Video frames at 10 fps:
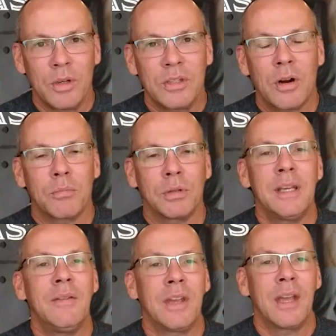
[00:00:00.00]
We start
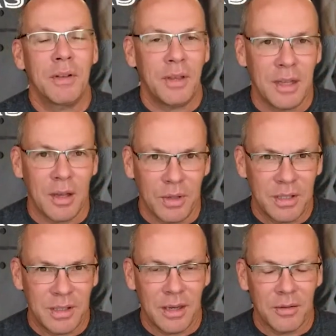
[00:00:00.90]
believing everything that
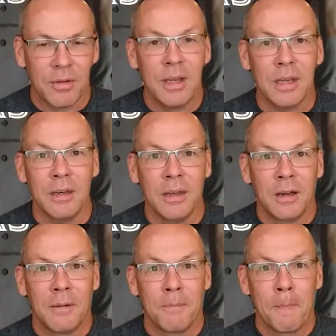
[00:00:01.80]
we see and read.
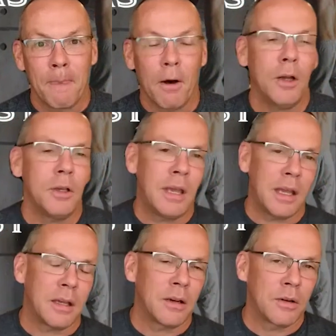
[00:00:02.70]
Oh, you
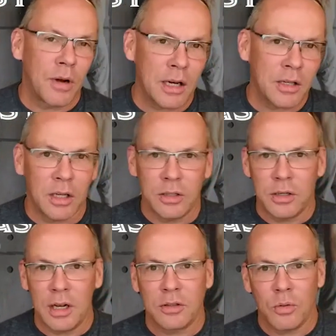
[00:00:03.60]
can't get an erection
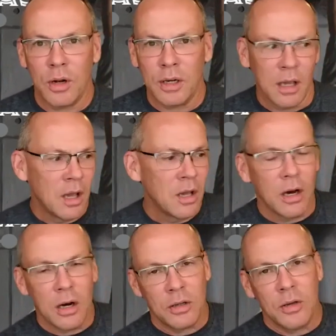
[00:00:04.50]
because you're not 20.
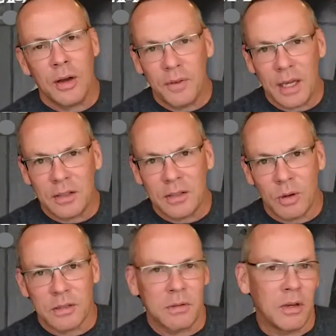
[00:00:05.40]
Oh, you have night
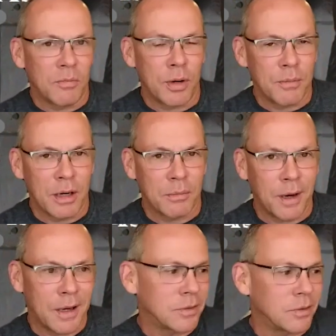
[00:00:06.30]
sweats. You're
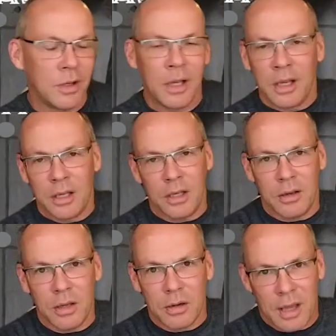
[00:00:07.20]
premenopausal.
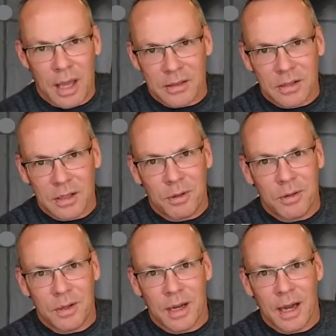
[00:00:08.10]
You can't sleep
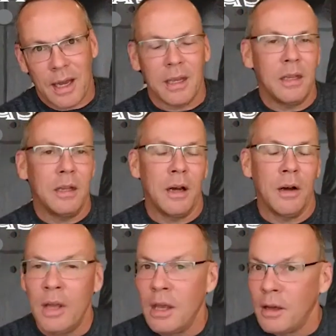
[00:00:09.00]
through the night. You
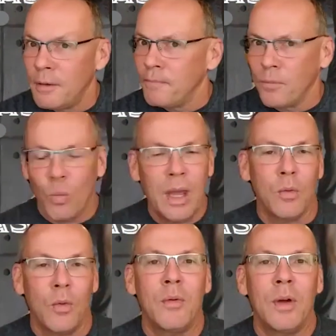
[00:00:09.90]
know,
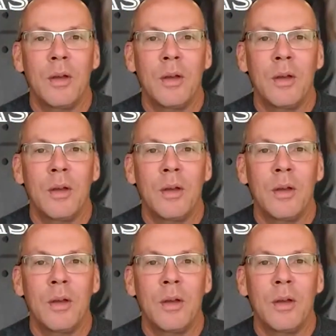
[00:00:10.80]
wait.